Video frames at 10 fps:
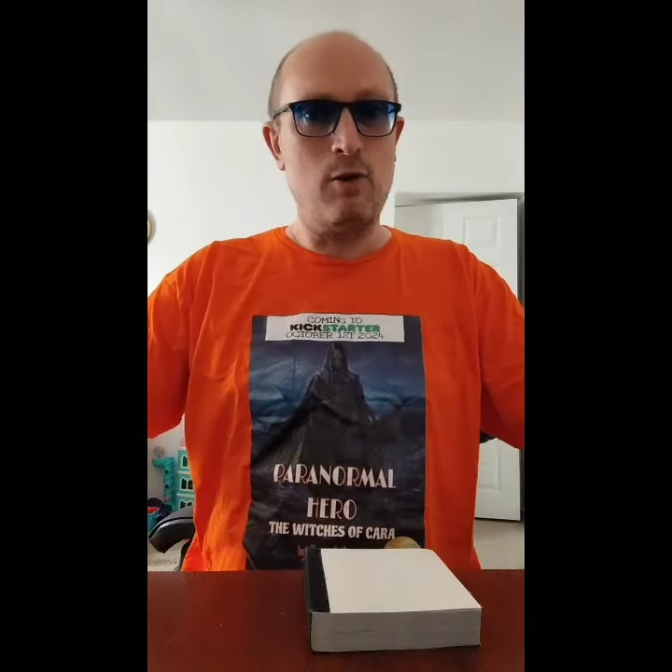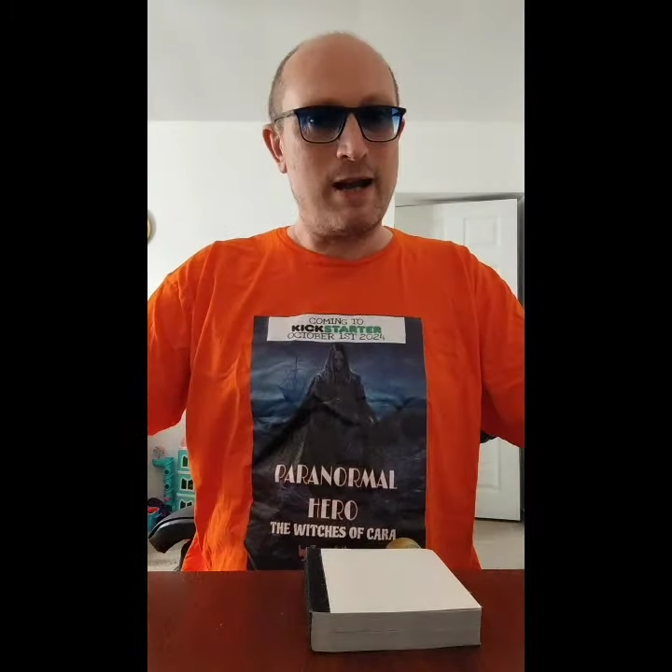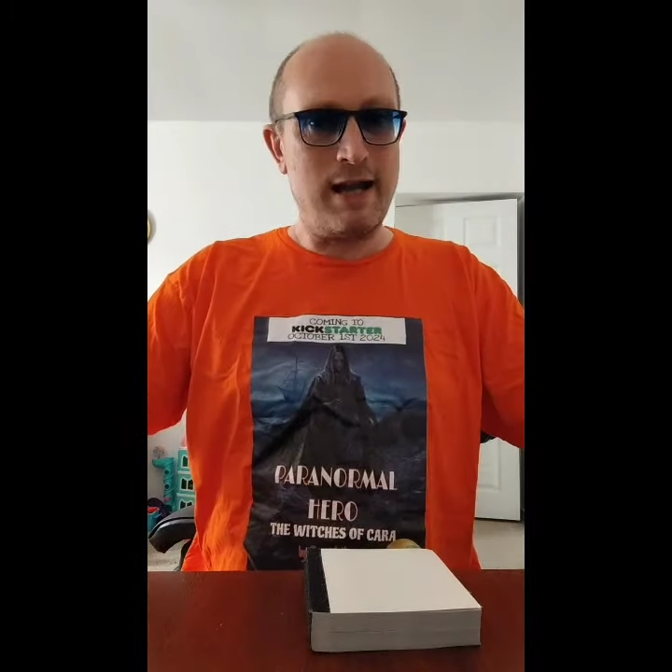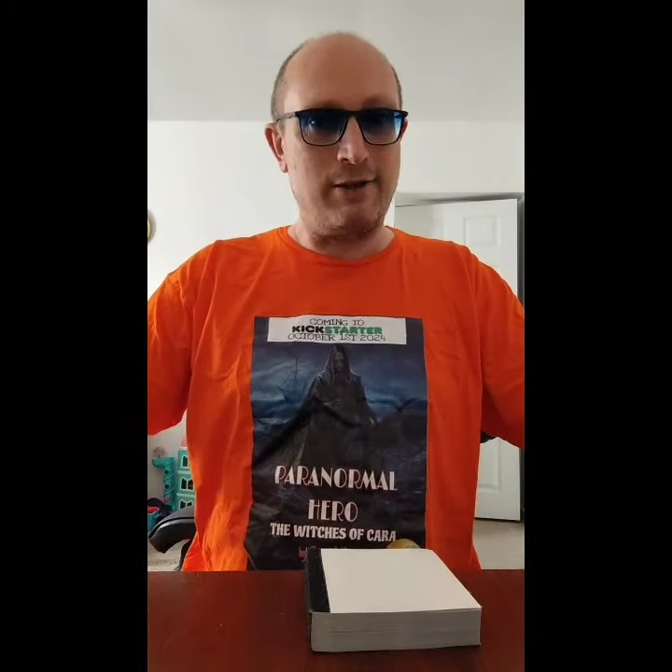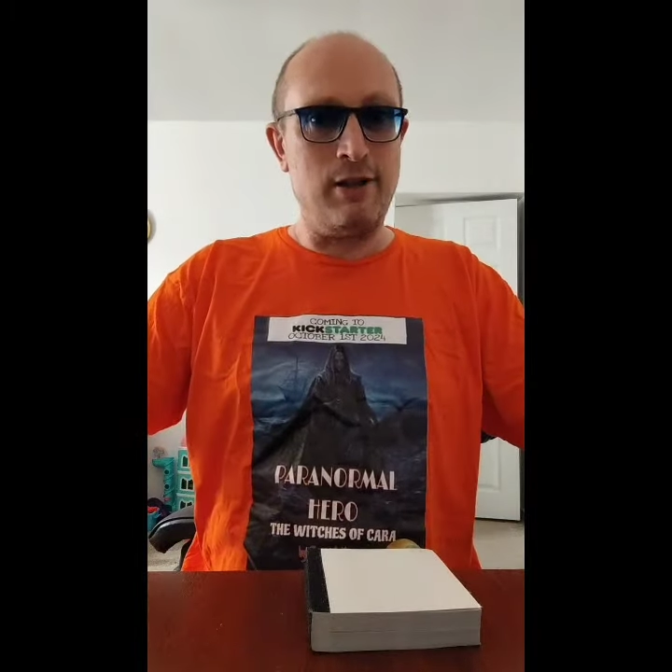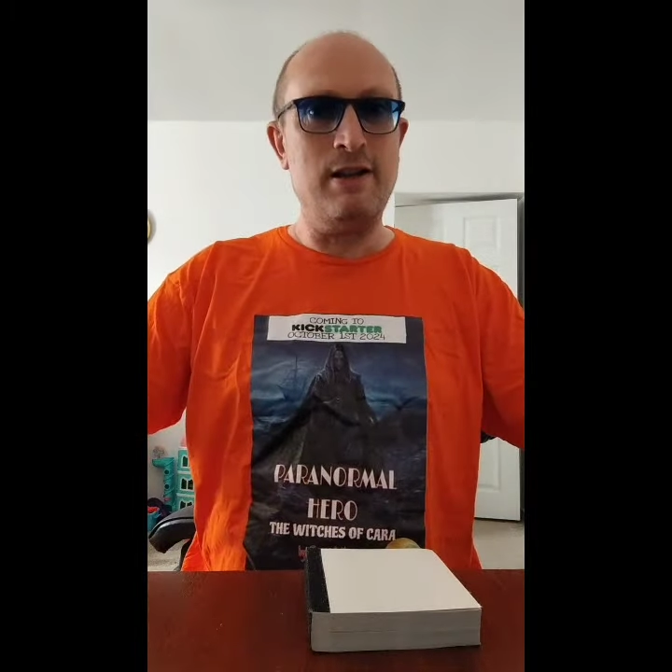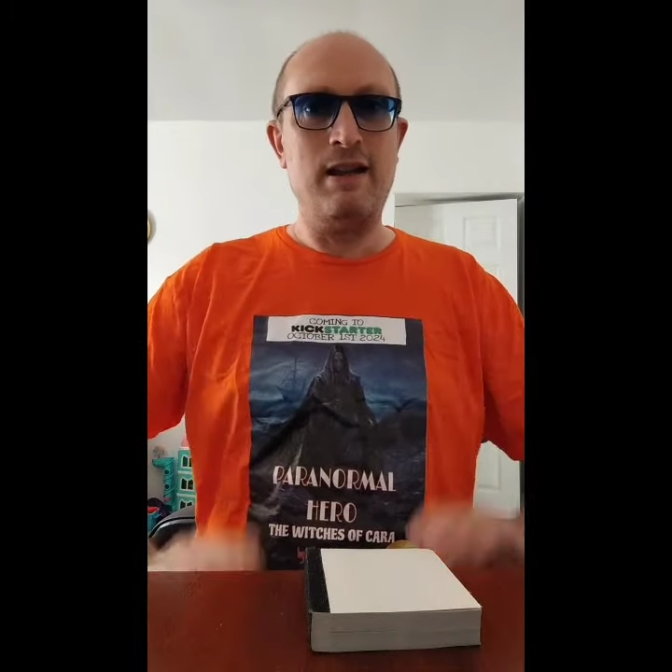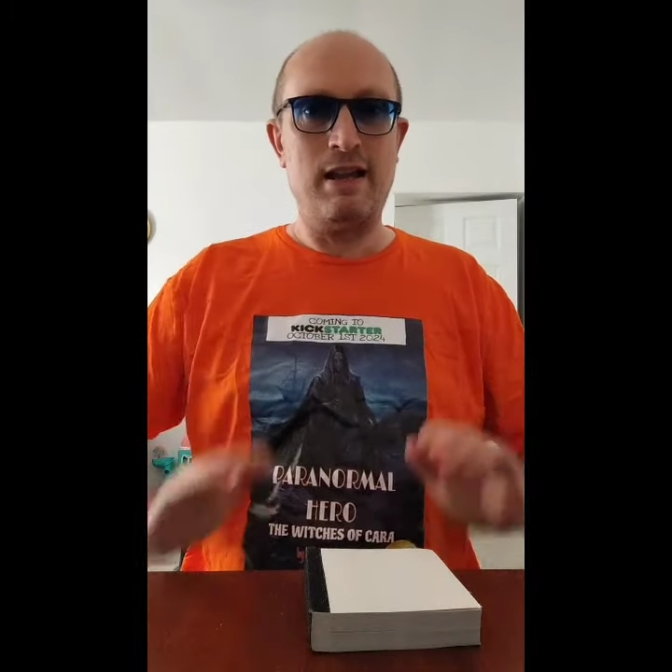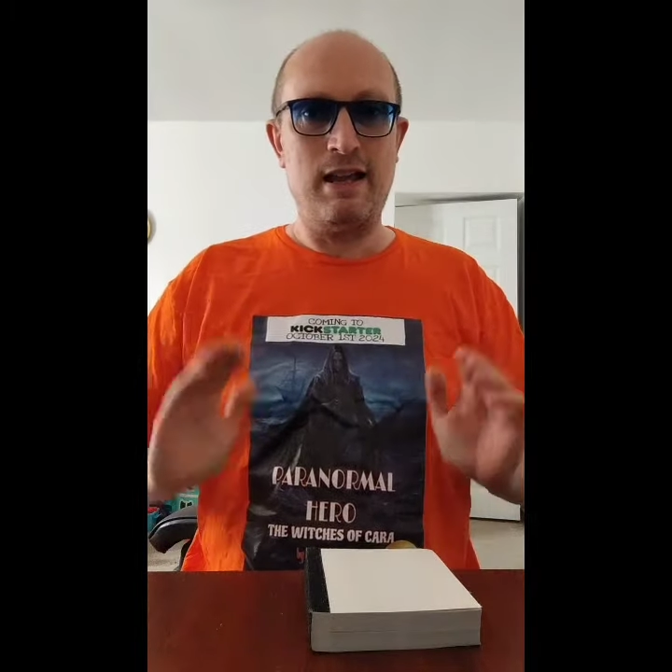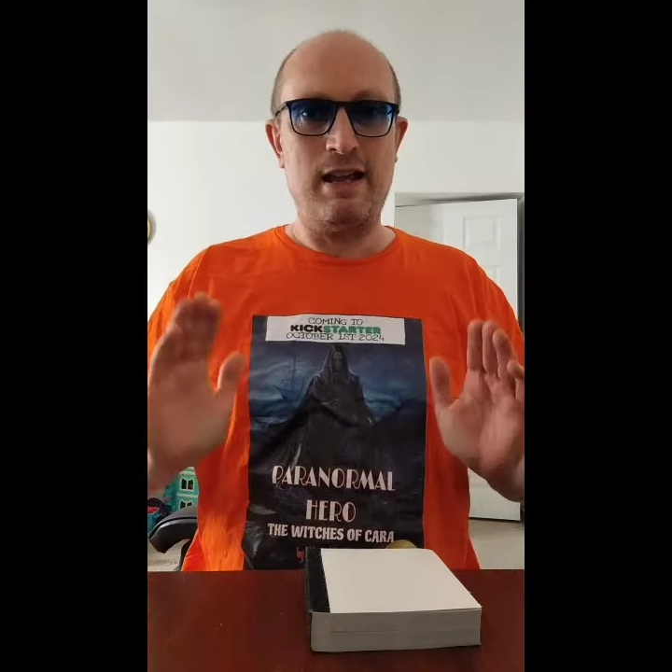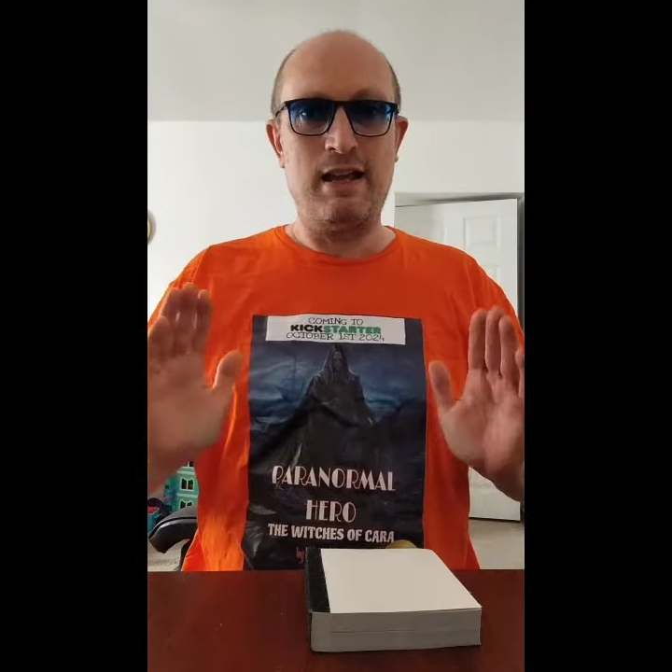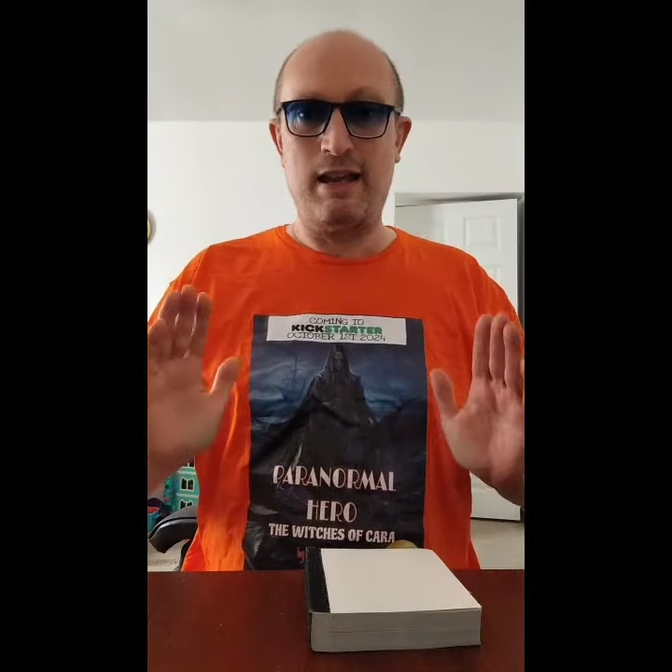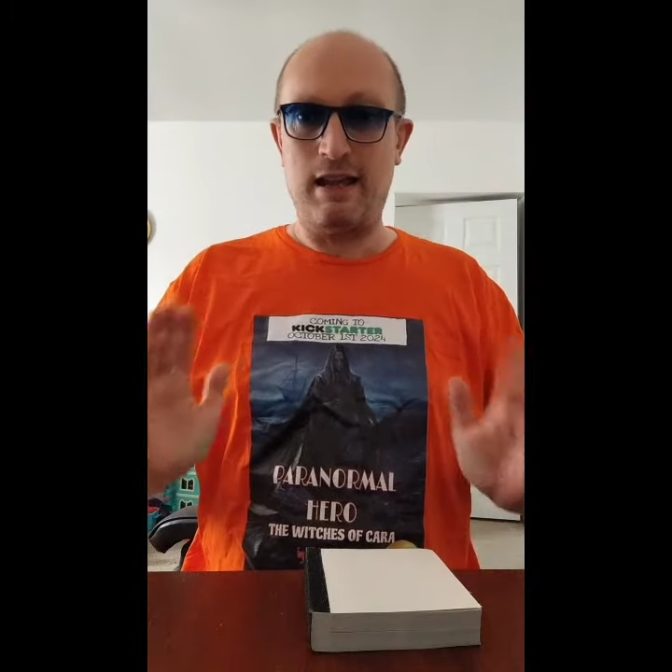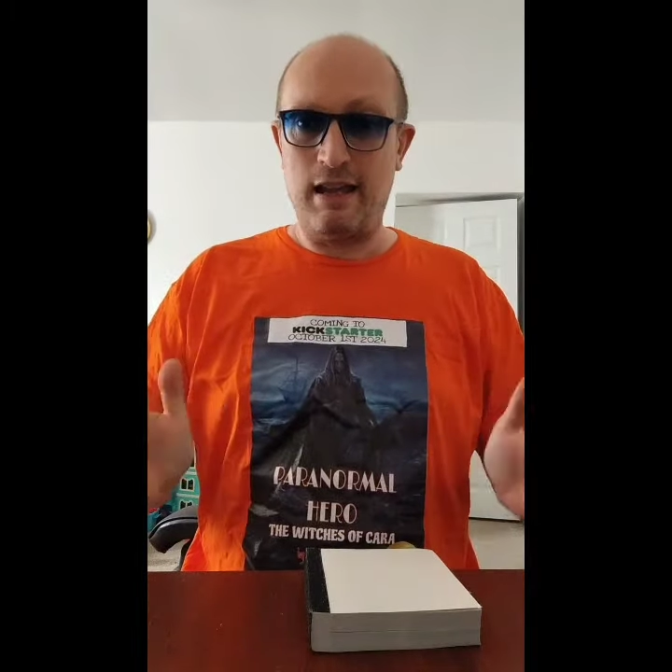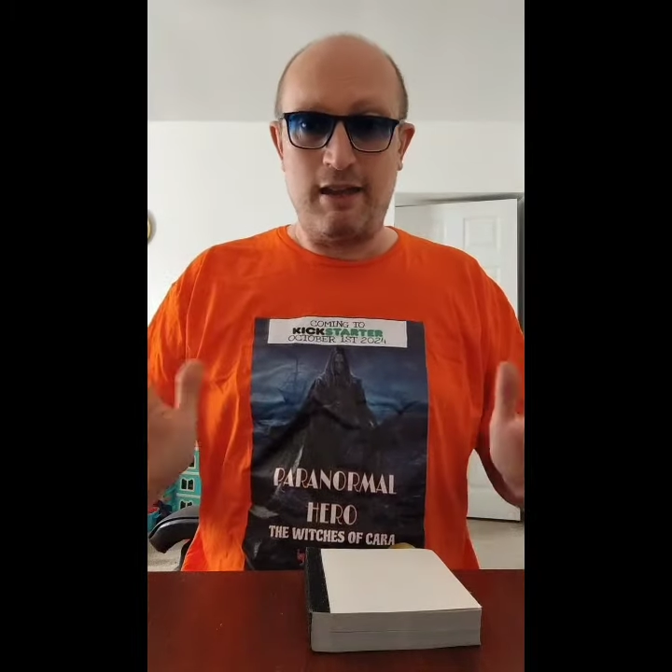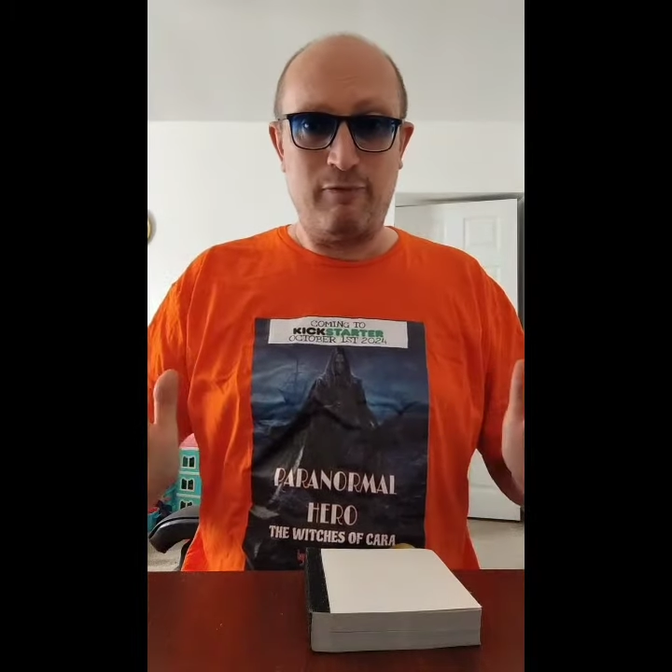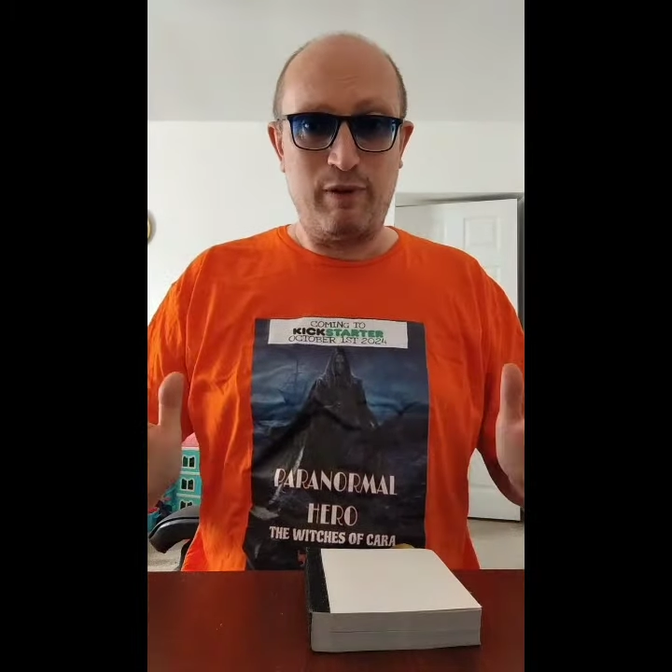well, if